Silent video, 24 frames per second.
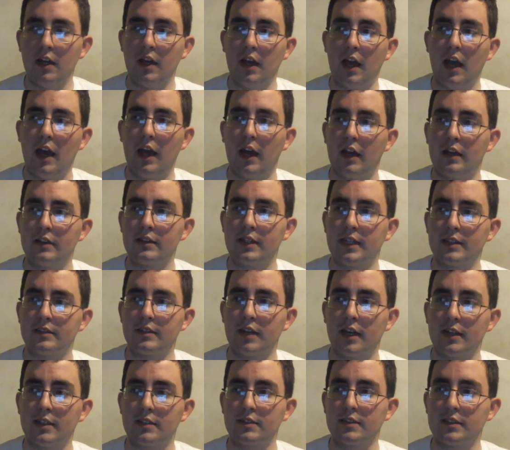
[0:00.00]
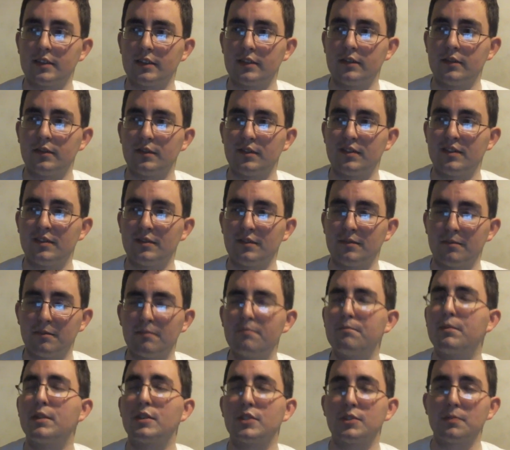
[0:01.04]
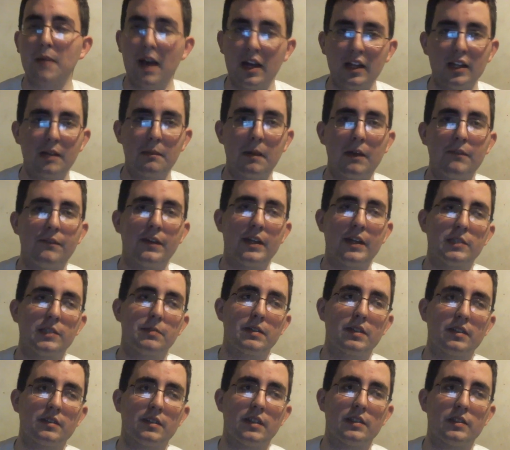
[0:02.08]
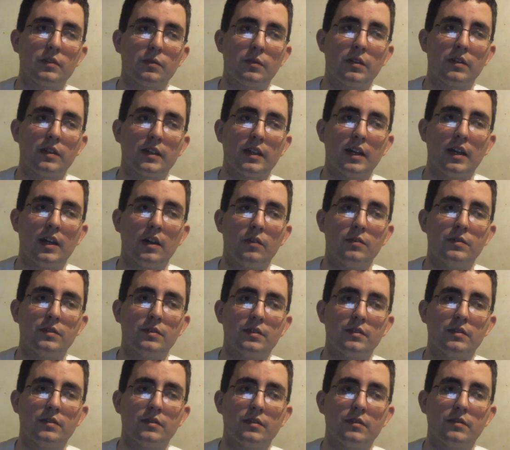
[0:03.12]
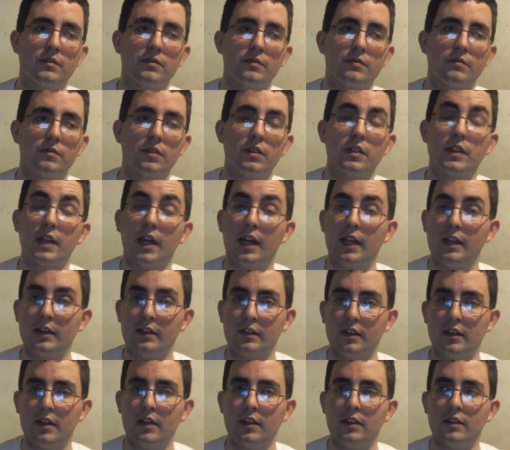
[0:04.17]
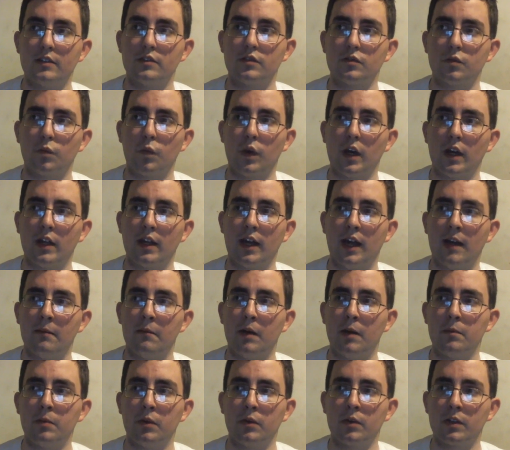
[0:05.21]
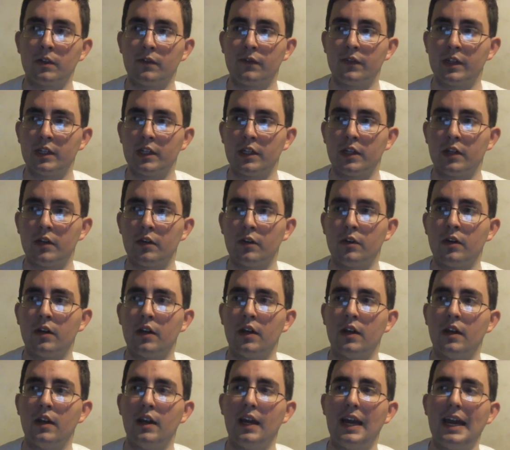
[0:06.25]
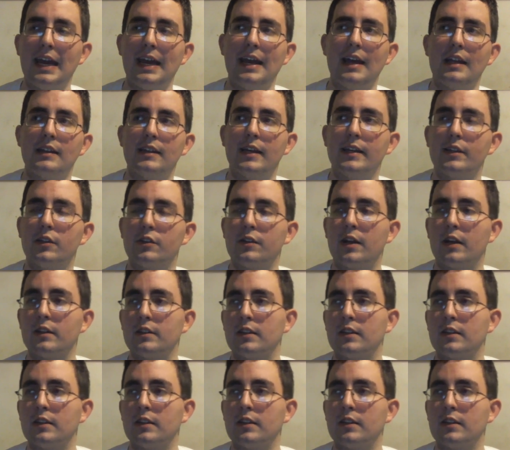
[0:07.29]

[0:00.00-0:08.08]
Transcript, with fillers: And that's honestly put a smile on my face because that's the one thing I always really hate is when I'm uploading a video and later down the